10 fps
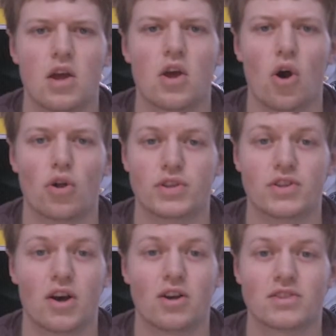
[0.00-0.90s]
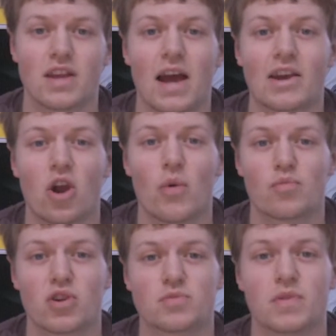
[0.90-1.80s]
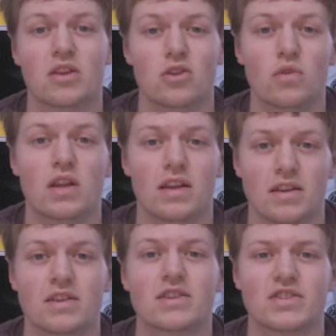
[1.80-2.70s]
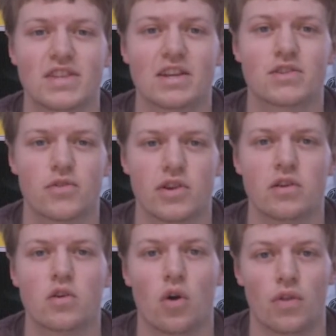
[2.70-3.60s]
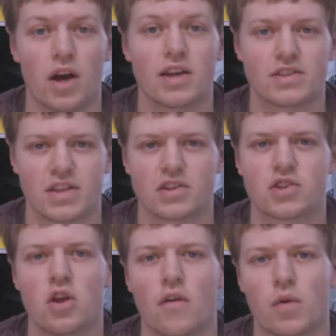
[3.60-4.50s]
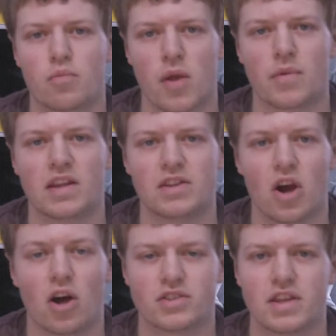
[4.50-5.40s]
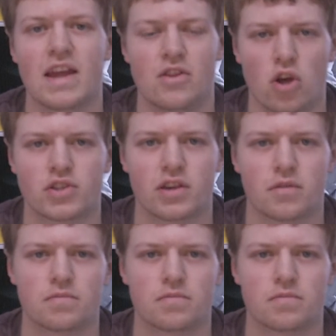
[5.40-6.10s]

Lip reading: On to darts, and Going Price beat Luke Littler 6-3 on night 6 of the Premier League darts in Nottingham.